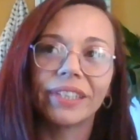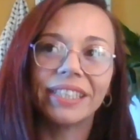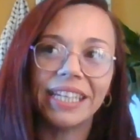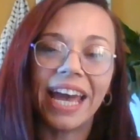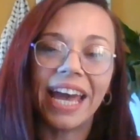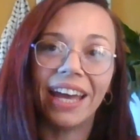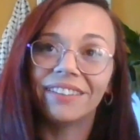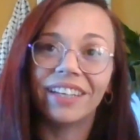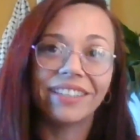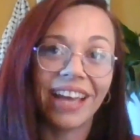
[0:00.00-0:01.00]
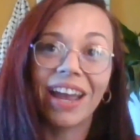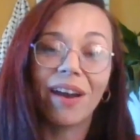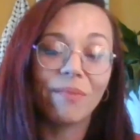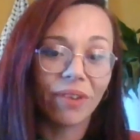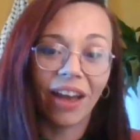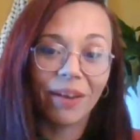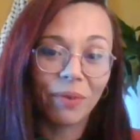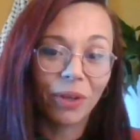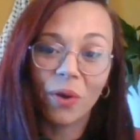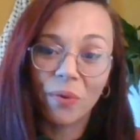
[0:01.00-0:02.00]
So yeah, and like say, I
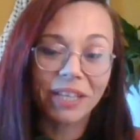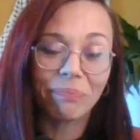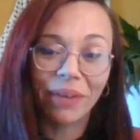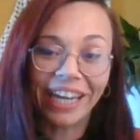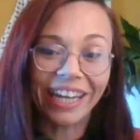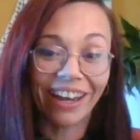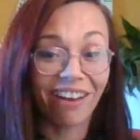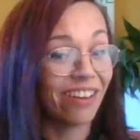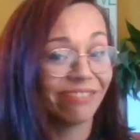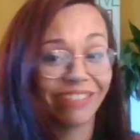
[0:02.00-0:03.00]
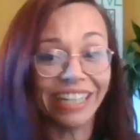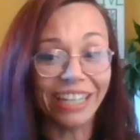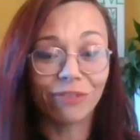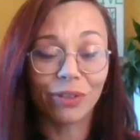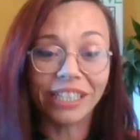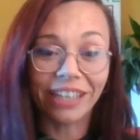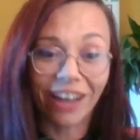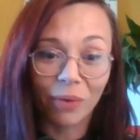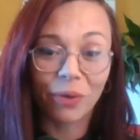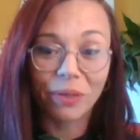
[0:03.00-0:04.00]
will always be, I can't really avoid it.
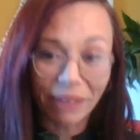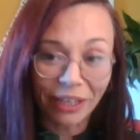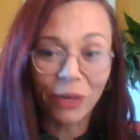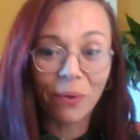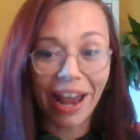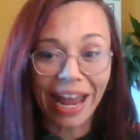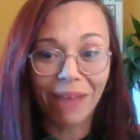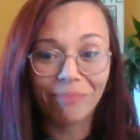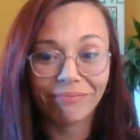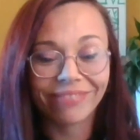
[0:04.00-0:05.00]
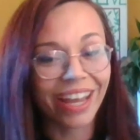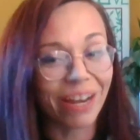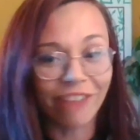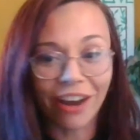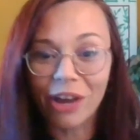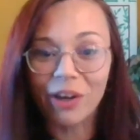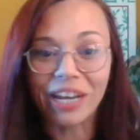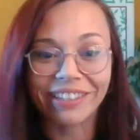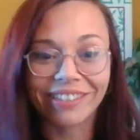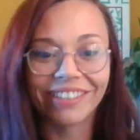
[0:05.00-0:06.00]
I will always be who I am. And I'm very
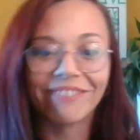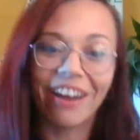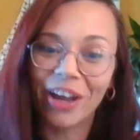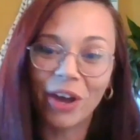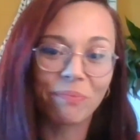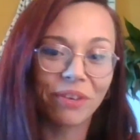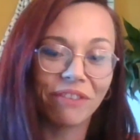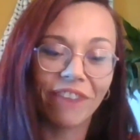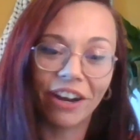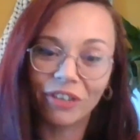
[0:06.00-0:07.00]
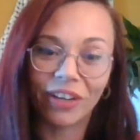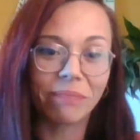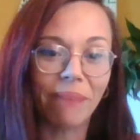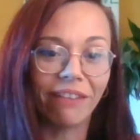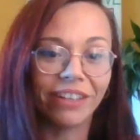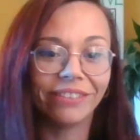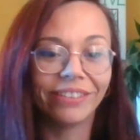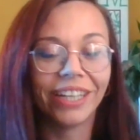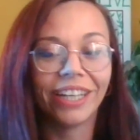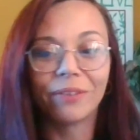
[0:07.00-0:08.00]
honest, very open, very transparent,
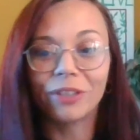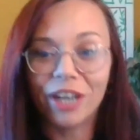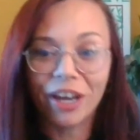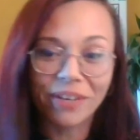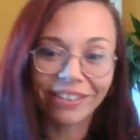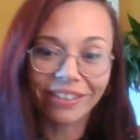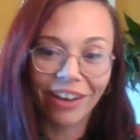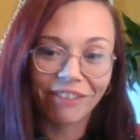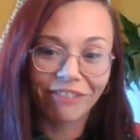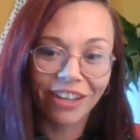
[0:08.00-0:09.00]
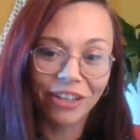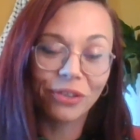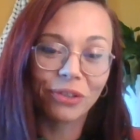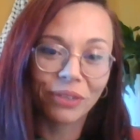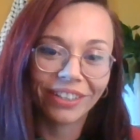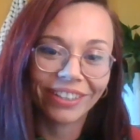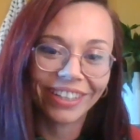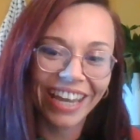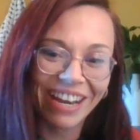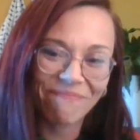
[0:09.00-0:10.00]
which I know is kind of unusual
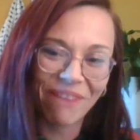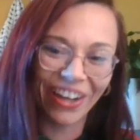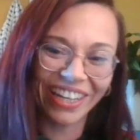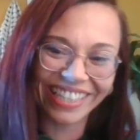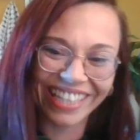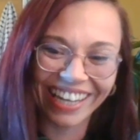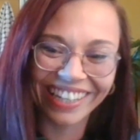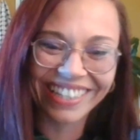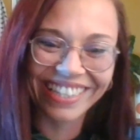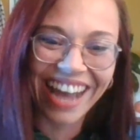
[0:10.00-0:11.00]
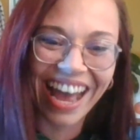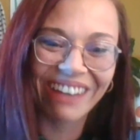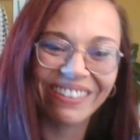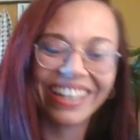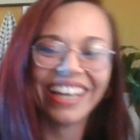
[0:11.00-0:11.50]
in politics now.